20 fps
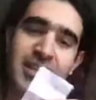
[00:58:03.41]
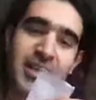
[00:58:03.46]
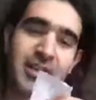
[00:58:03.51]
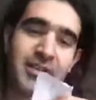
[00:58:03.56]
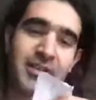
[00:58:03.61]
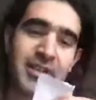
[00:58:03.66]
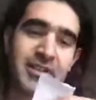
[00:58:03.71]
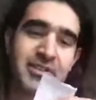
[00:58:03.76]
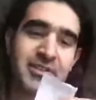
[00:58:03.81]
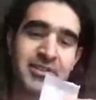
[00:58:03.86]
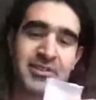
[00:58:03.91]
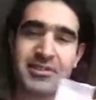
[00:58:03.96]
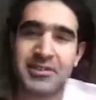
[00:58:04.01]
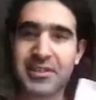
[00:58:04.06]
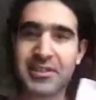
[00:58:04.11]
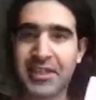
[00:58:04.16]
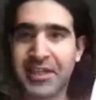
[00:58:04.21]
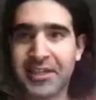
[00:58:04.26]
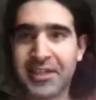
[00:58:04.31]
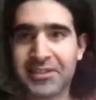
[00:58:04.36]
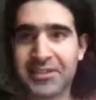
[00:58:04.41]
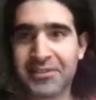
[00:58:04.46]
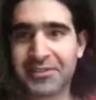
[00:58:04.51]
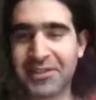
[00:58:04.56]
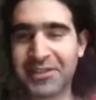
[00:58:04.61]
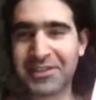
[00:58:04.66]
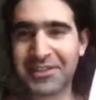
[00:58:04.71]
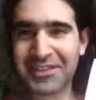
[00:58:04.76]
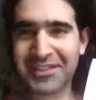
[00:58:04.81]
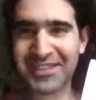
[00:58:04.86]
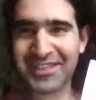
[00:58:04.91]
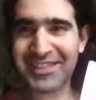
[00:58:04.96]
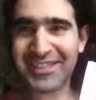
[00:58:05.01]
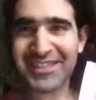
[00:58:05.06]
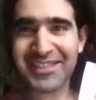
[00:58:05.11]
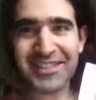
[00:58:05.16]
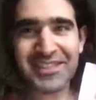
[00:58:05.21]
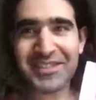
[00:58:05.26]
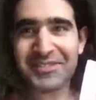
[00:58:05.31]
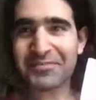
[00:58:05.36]
Alex said.
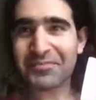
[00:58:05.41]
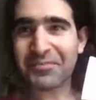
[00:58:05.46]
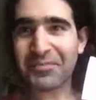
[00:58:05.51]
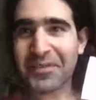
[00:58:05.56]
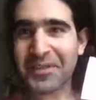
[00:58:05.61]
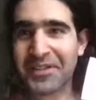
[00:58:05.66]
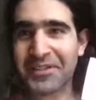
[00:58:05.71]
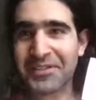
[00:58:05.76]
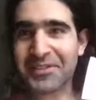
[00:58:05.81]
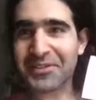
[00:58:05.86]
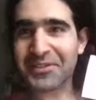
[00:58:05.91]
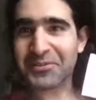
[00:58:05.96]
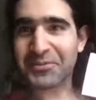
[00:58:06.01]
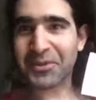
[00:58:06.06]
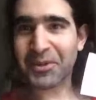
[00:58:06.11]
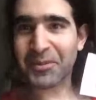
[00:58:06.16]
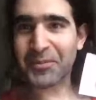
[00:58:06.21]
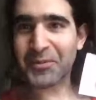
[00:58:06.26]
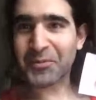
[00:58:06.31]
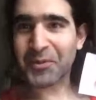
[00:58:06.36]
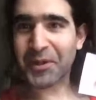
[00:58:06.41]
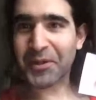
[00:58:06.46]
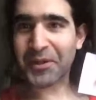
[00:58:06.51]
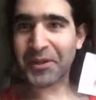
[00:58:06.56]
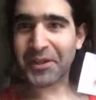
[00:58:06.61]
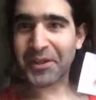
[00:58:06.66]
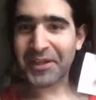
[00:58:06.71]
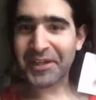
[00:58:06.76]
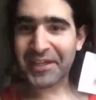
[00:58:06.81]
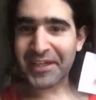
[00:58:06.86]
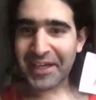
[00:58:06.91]
This is Rob's one.